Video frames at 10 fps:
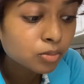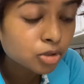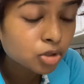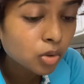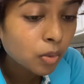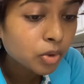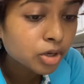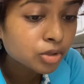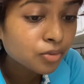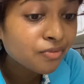So I want
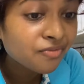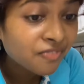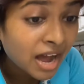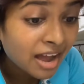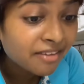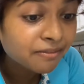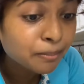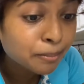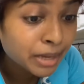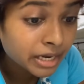to do five
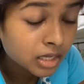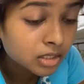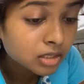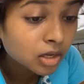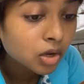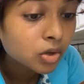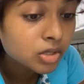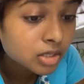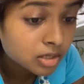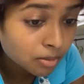minutes
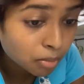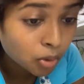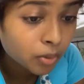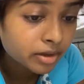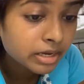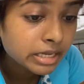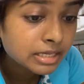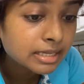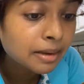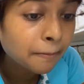simple, quick and
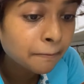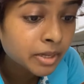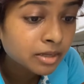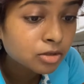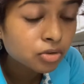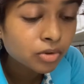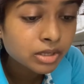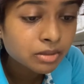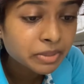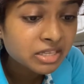easy meals,
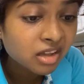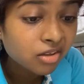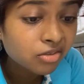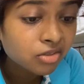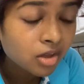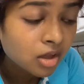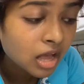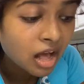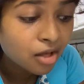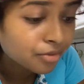recipes, help
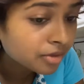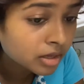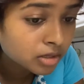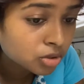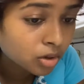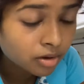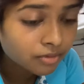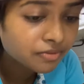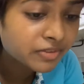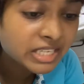healthy sort of
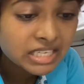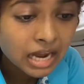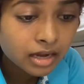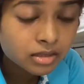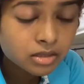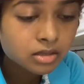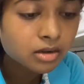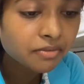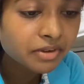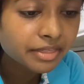snacks,
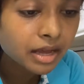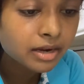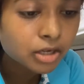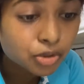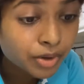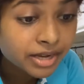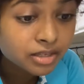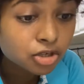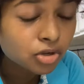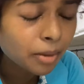stuff like that that you guys
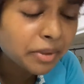could try.